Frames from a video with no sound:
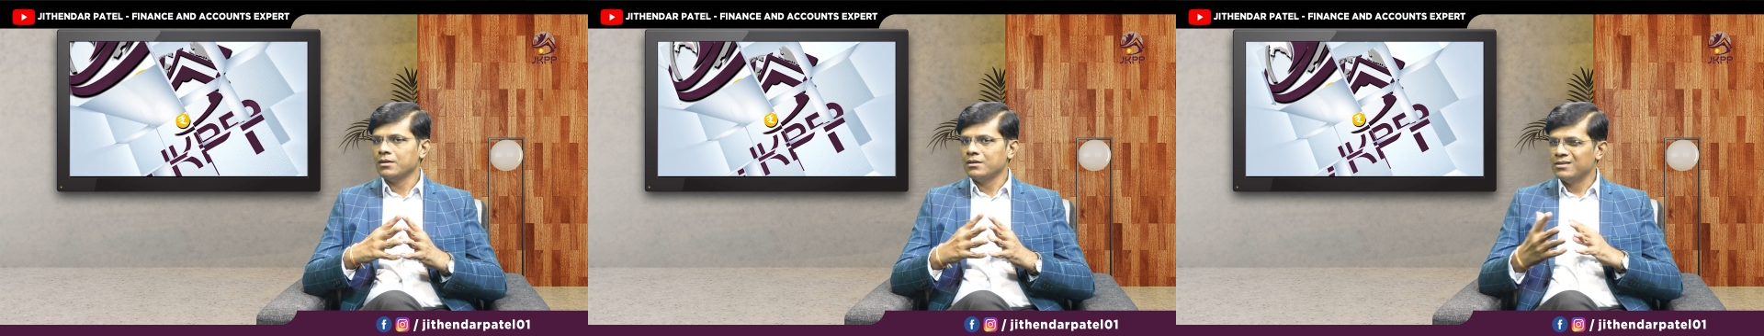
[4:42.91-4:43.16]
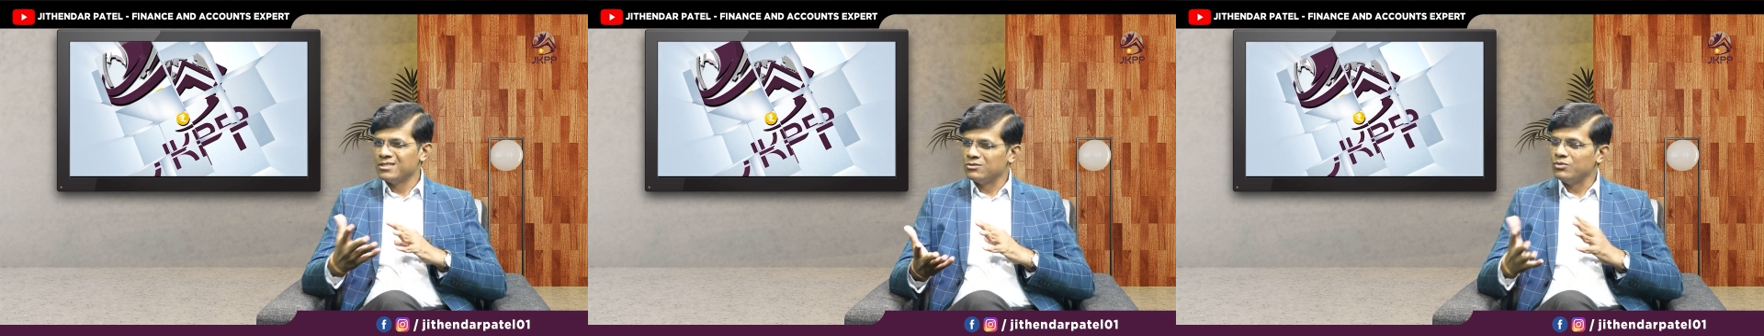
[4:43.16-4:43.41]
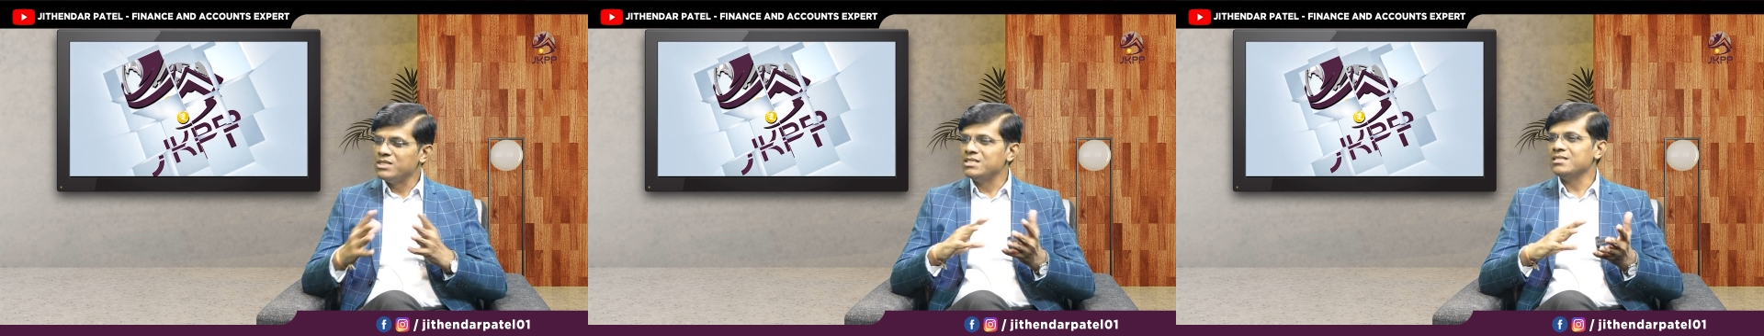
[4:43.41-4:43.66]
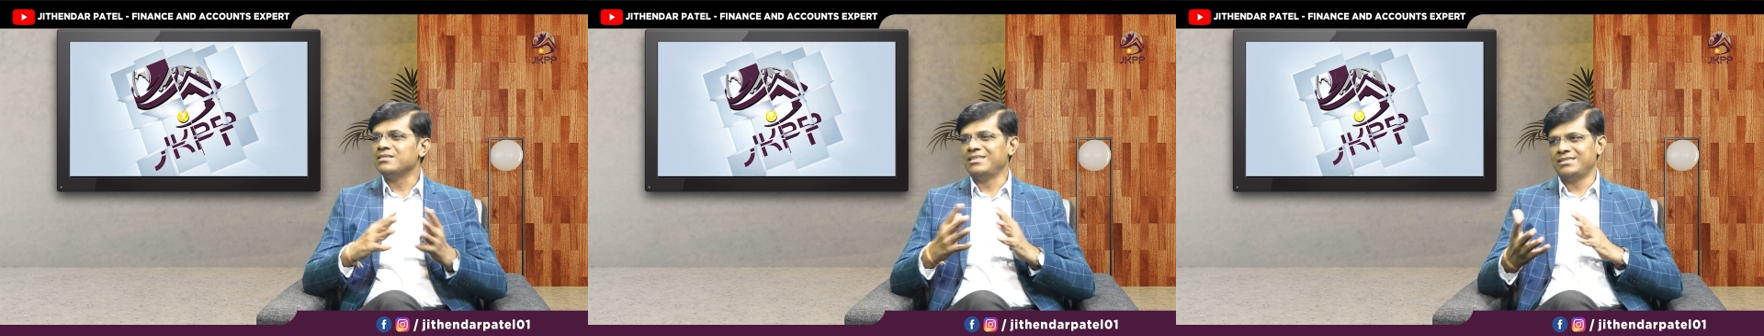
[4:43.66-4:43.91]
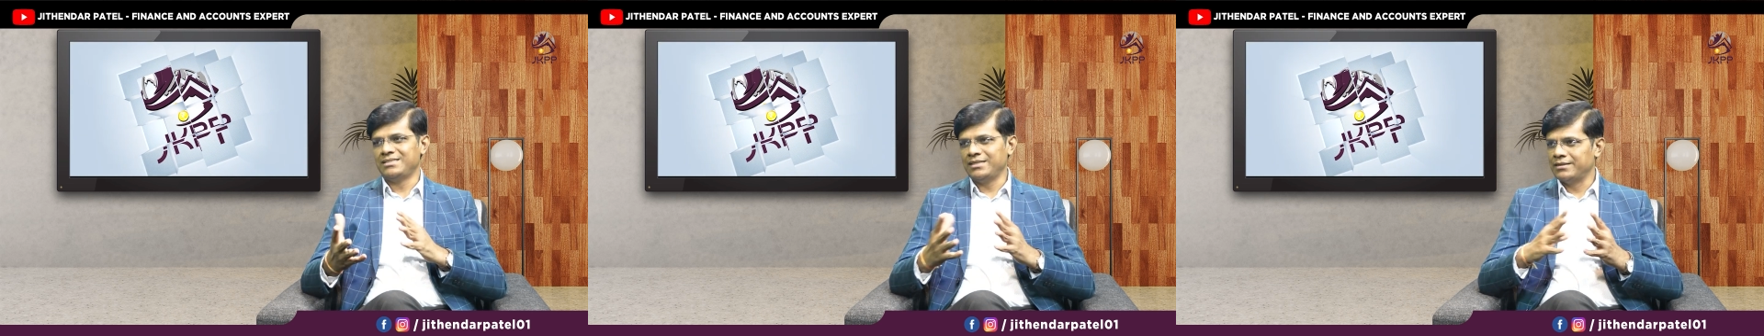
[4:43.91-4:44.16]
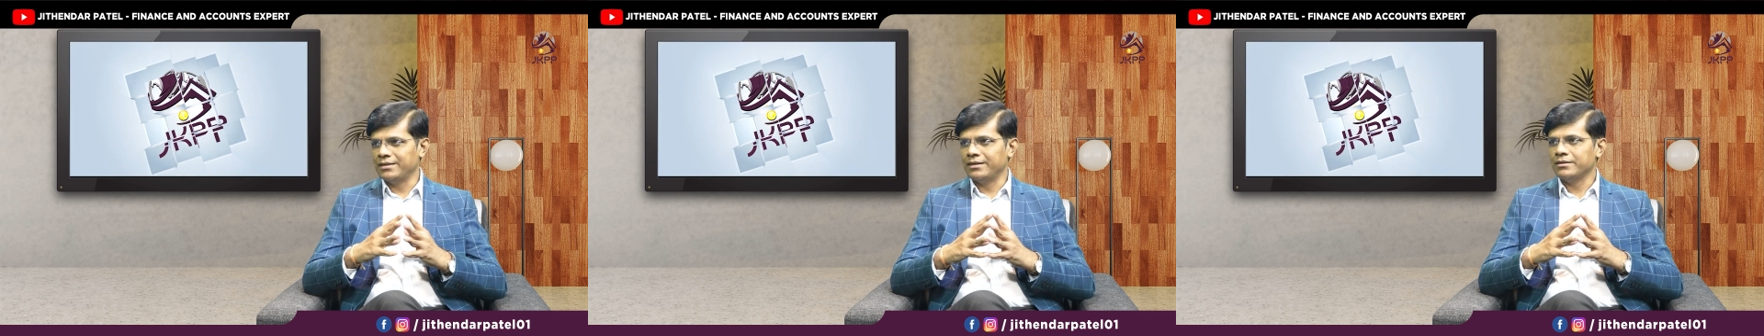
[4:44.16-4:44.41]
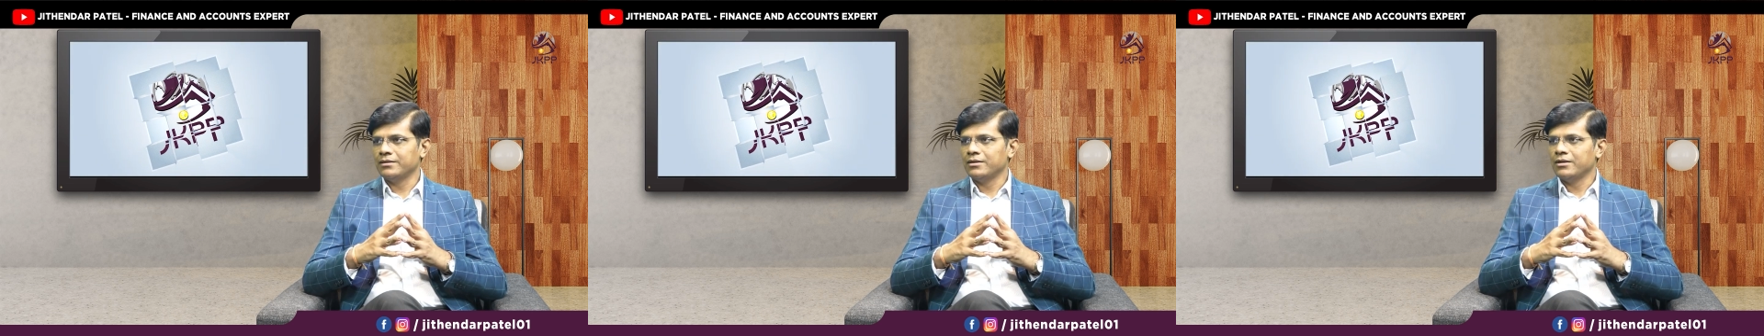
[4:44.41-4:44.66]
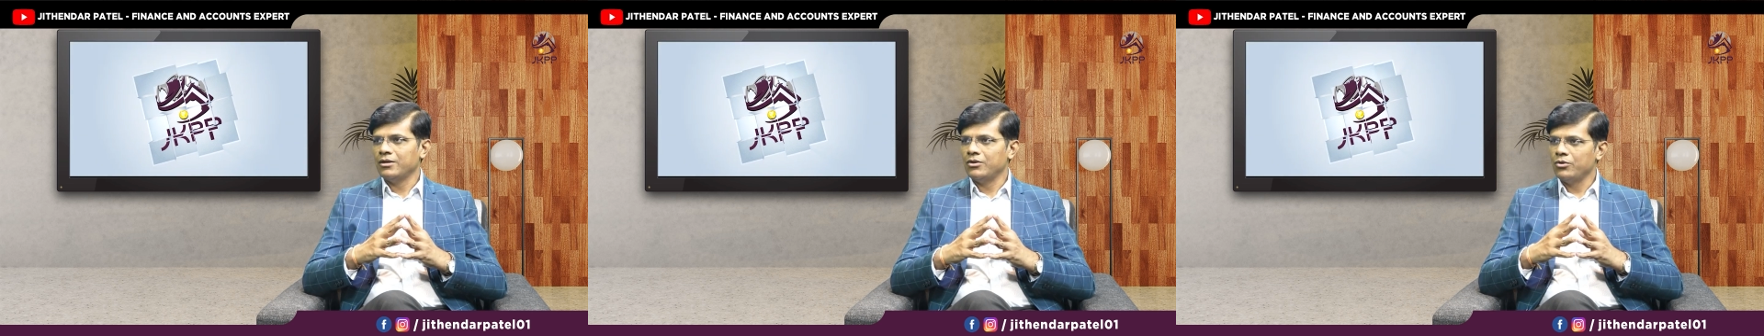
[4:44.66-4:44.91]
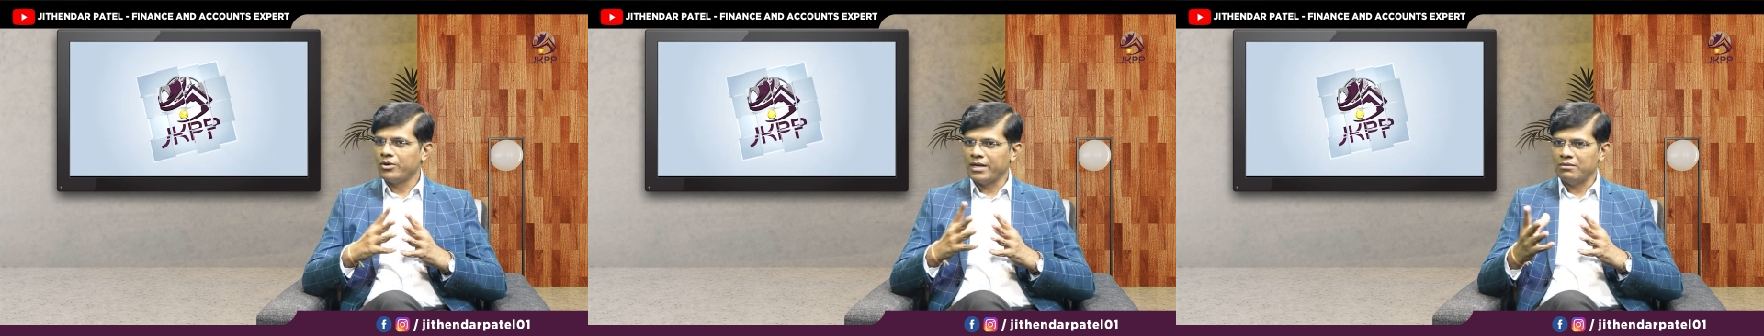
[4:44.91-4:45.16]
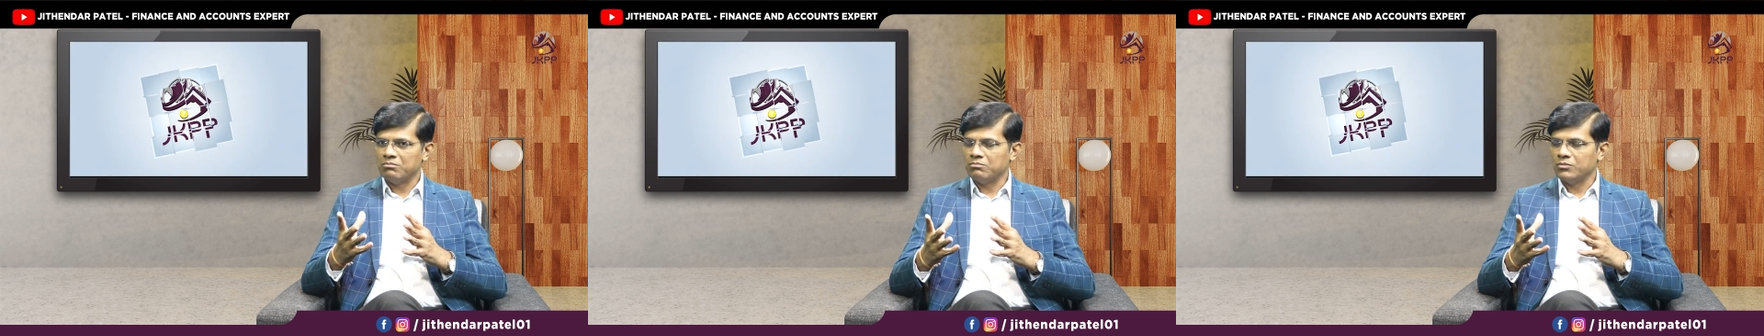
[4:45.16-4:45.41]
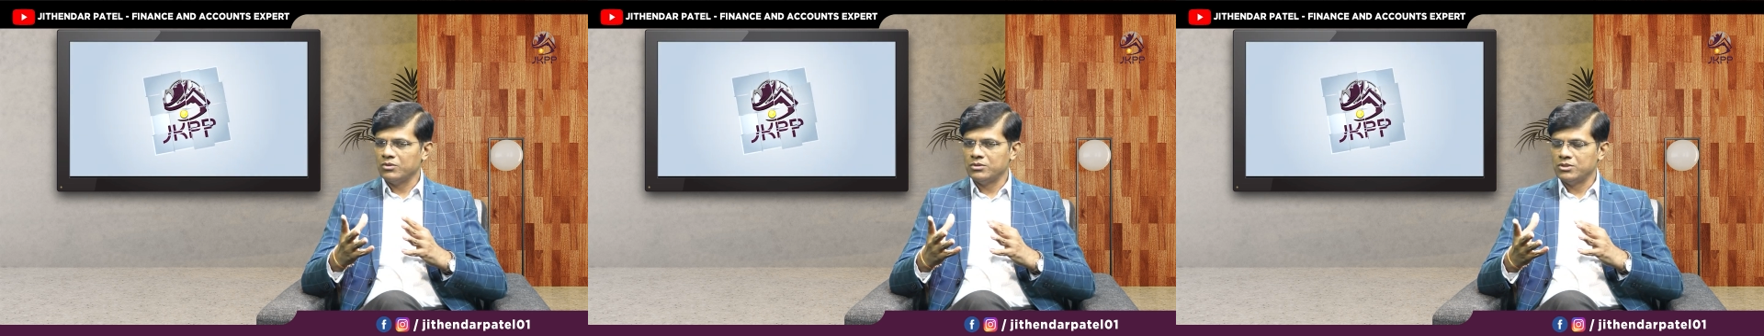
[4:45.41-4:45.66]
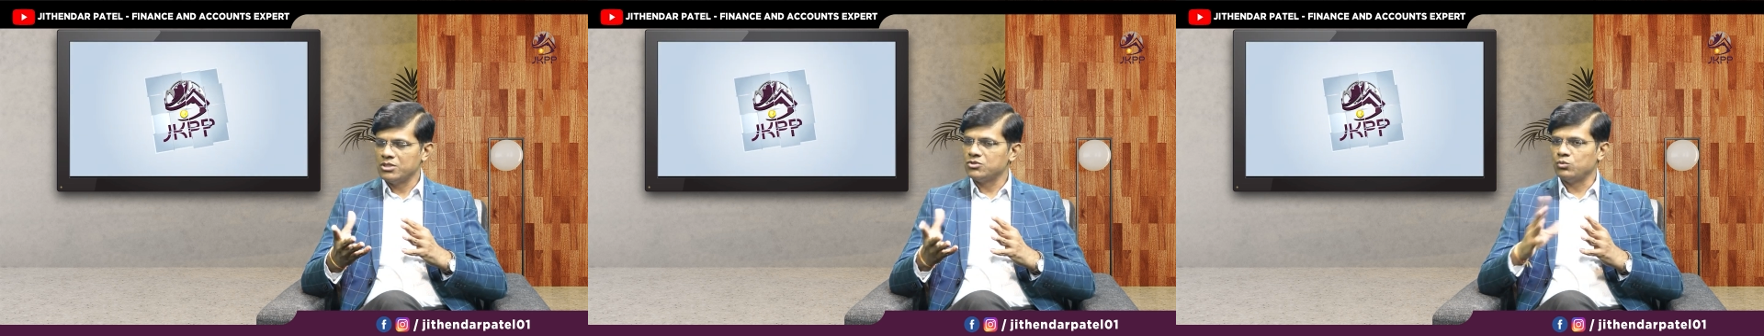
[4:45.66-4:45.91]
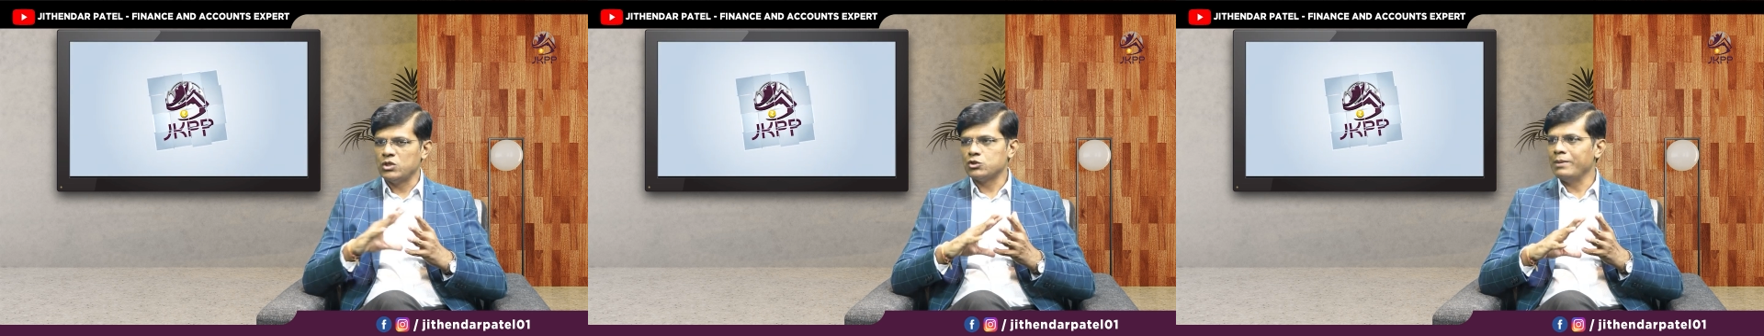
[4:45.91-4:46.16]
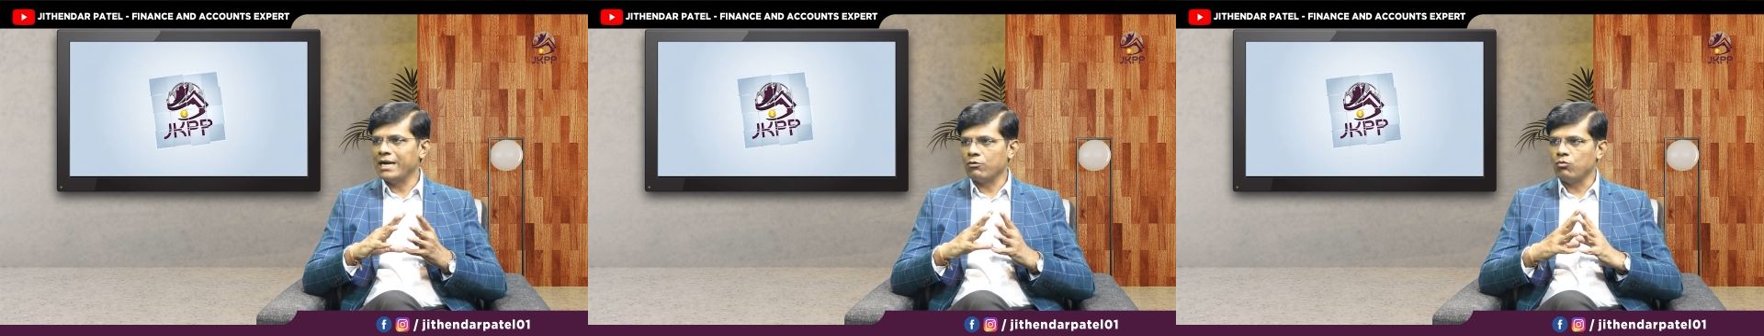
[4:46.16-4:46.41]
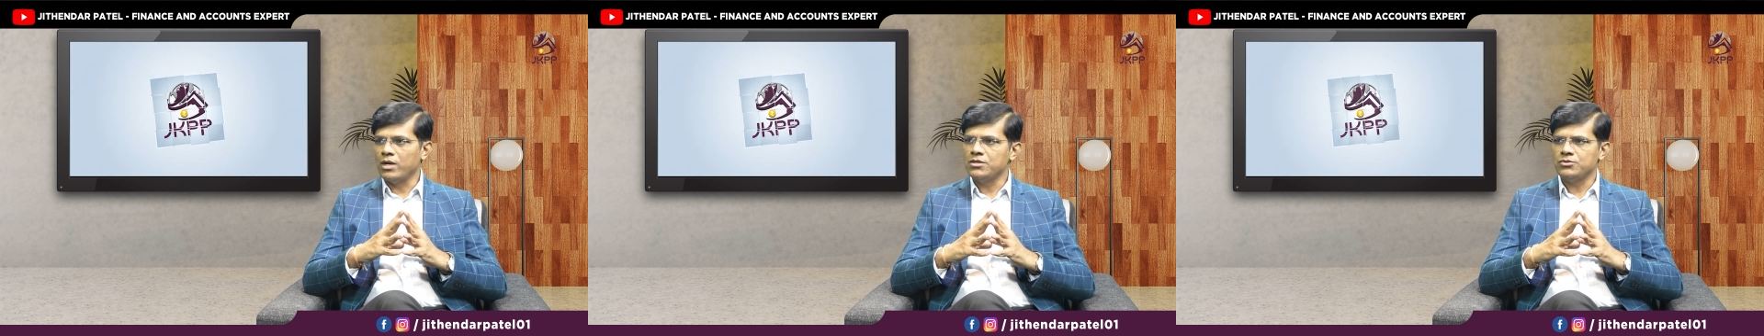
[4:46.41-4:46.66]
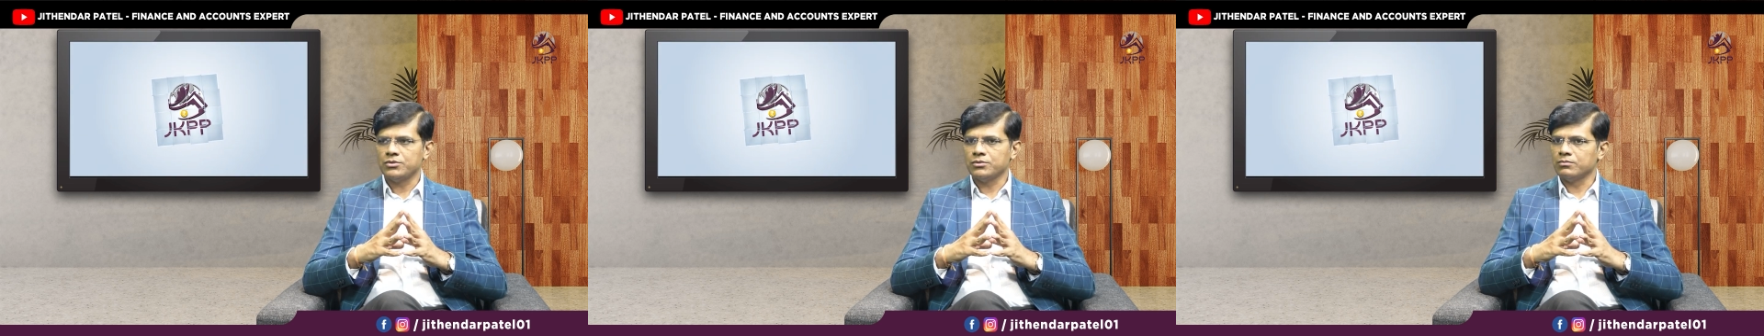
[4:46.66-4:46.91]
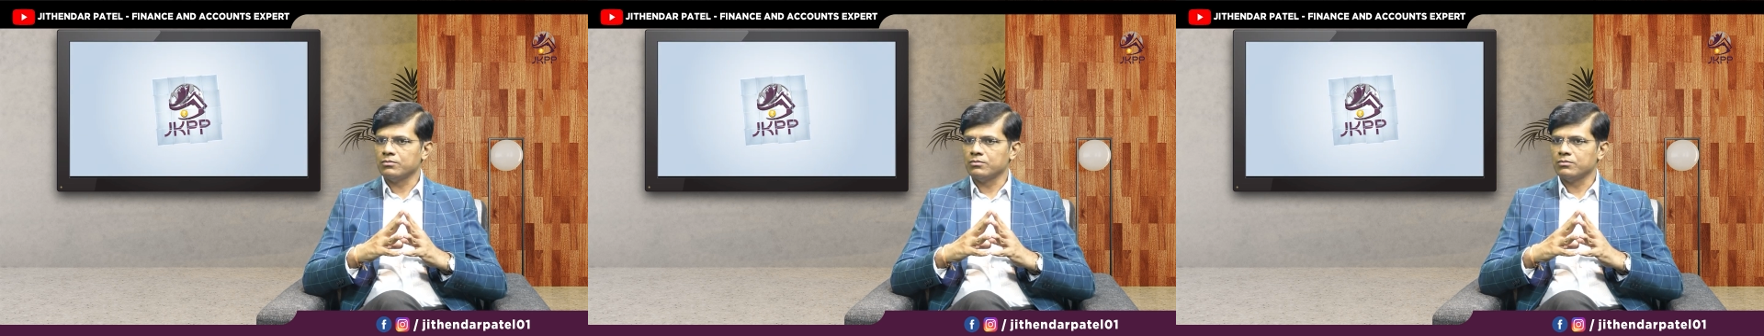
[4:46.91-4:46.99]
the switch is restricted. You can just switch back once,